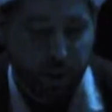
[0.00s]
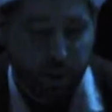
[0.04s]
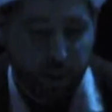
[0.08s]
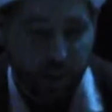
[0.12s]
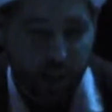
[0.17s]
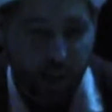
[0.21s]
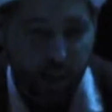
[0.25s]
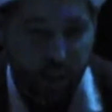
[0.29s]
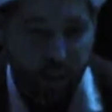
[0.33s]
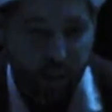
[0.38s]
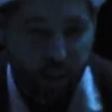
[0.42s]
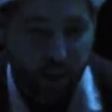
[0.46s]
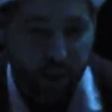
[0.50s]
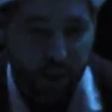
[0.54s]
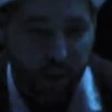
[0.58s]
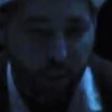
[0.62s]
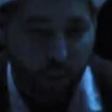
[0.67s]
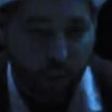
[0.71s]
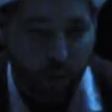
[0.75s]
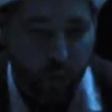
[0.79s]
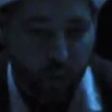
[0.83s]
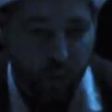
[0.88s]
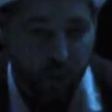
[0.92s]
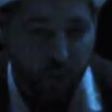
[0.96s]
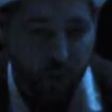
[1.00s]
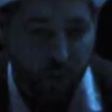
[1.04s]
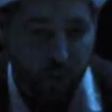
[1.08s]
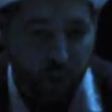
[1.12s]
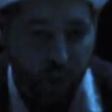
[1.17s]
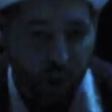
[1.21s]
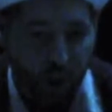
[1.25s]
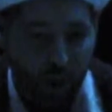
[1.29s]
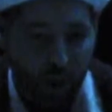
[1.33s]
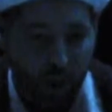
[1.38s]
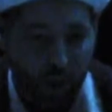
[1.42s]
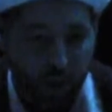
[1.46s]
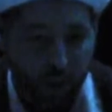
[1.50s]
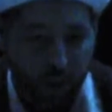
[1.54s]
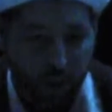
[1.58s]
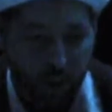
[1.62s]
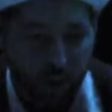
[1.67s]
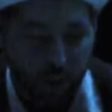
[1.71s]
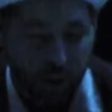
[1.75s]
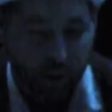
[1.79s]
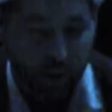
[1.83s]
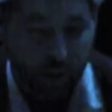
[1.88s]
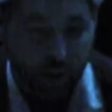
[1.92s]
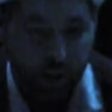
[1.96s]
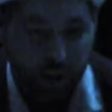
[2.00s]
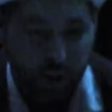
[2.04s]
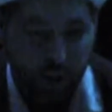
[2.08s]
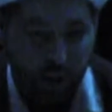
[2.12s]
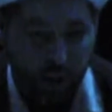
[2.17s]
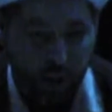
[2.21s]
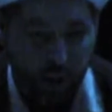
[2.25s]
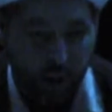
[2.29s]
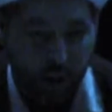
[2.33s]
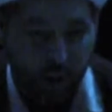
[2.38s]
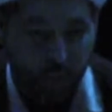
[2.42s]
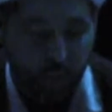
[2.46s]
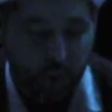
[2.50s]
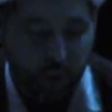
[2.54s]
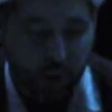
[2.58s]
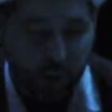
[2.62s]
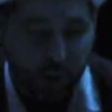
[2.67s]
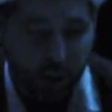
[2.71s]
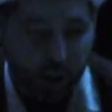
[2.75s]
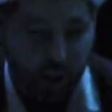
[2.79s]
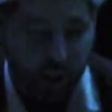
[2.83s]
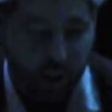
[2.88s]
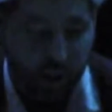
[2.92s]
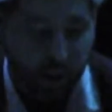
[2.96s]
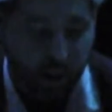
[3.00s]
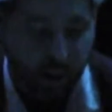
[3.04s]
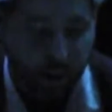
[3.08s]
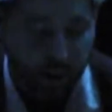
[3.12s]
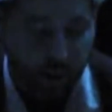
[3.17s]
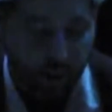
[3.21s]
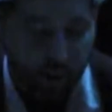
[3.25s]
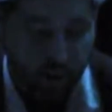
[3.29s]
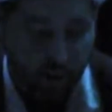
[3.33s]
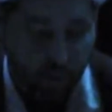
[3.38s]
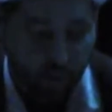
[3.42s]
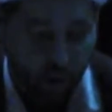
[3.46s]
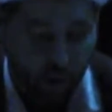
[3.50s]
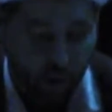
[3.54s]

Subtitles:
state that Imam Sajjad alayhi salam, the state that the